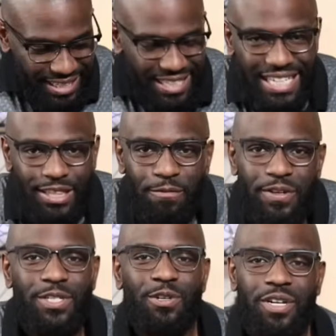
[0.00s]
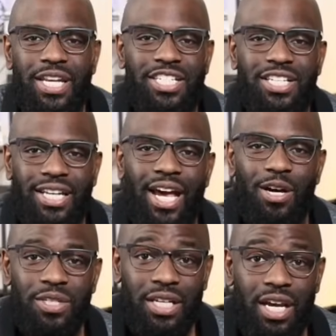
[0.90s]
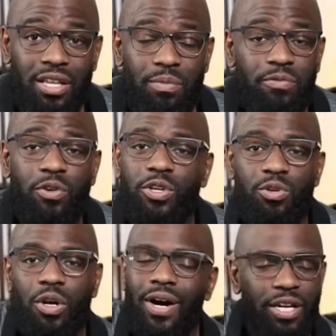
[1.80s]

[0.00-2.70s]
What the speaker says: Get the physical connection down together before you go.